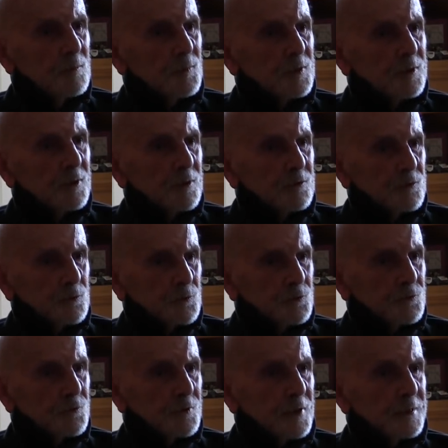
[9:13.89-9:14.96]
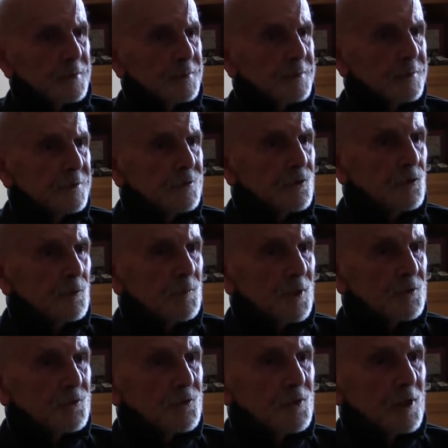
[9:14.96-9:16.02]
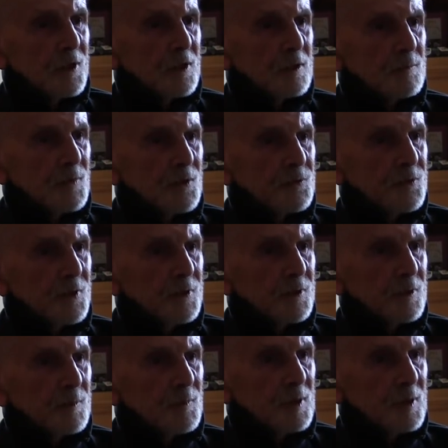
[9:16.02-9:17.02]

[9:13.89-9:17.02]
because there was then too much talk about terror